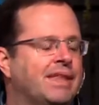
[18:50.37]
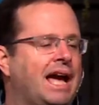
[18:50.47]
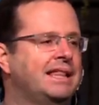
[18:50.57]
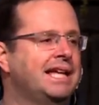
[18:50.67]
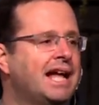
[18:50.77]

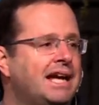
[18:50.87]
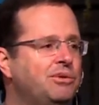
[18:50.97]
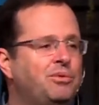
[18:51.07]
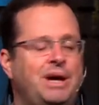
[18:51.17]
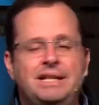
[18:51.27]
and then I
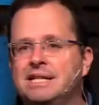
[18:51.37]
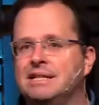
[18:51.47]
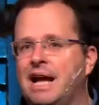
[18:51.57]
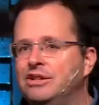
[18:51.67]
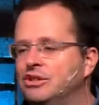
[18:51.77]
went and
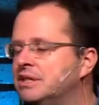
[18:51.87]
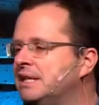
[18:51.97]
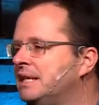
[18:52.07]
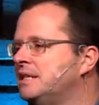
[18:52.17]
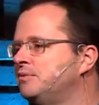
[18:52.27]
I looked at
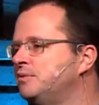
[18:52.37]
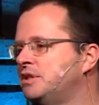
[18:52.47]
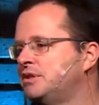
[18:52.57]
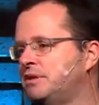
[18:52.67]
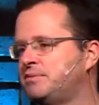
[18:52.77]
our
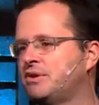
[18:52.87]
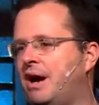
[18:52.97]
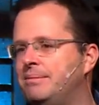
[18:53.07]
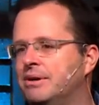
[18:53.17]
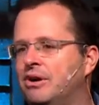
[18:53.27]

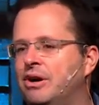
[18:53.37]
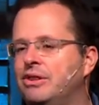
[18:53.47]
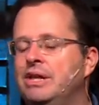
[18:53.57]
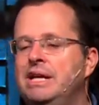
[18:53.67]
subscriber growth.